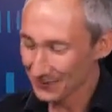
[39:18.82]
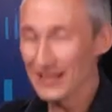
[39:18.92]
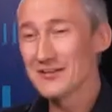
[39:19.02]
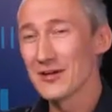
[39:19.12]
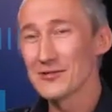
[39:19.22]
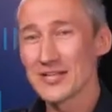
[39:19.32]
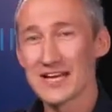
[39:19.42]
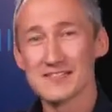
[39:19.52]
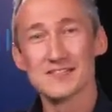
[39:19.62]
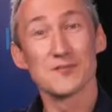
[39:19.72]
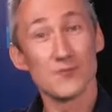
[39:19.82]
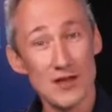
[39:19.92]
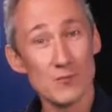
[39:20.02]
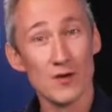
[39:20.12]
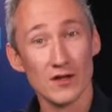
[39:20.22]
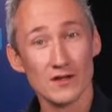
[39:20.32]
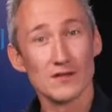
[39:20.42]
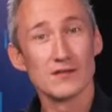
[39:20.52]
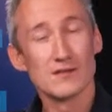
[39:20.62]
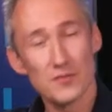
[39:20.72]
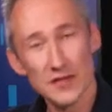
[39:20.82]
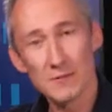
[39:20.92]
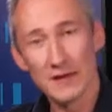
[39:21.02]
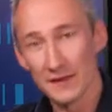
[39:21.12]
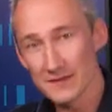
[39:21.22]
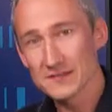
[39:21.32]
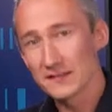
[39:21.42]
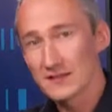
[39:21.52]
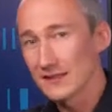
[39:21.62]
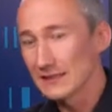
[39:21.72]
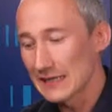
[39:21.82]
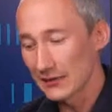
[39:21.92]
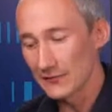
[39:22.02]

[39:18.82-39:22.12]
add Node.js as a framework. So think about it. This container now,